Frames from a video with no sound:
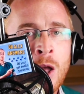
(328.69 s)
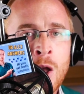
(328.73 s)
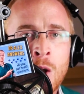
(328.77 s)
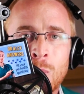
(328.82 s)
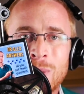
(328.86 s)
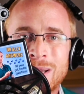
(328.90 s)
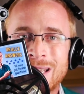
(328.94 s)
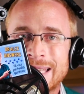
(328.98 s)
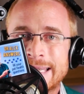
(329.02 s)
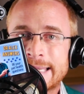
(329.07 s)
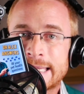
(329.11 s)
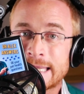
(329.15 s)

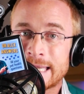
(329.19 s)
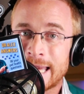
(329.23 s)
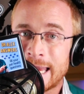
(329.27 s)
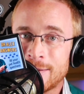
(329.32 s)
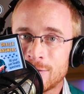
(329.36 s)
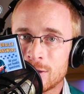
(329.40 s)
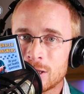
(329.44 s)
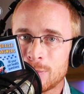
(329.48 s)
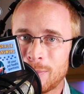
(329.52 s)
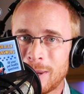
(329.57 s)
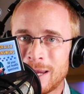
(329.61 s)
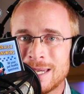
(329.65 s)
We need
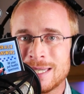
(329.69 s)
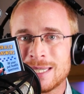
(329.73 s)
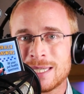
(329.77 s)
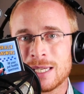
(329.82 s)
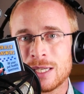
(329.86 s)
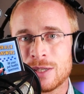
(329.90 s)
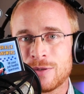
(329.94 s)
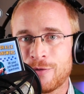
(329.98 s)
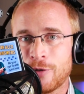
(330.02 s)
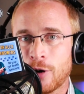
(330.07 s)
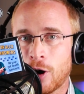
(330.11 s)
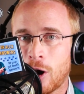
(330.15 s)
safe
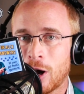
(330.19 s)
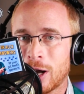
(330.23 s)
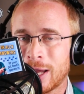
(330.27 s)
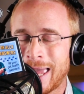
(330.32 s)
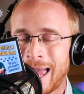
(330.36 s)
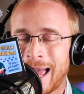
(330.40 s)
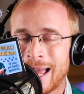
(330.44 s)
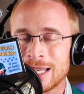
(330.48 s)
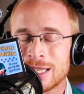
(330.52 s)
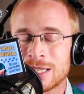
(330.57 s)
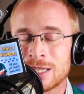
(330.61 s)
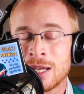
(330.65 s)
spaces for our
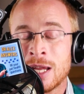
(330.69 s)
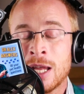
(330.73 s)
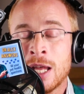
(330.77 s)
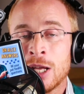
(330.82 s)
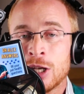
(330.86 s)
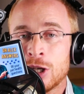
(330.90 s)
cats,